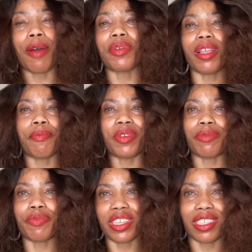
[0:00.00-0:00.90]
I've been a
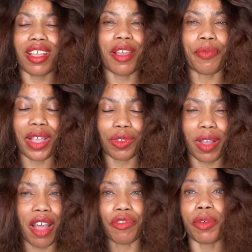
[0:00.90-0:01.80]
bit busy. That's why
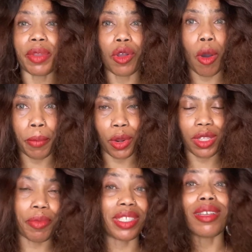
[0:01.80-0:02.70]
I have not been
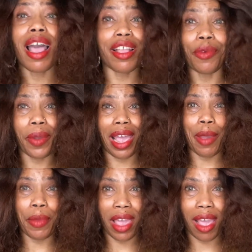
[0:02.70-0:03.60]
uploading. But anyway,
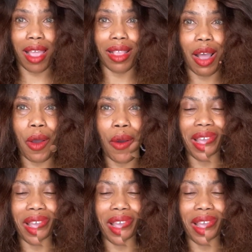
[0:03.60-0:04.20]
I'm here now.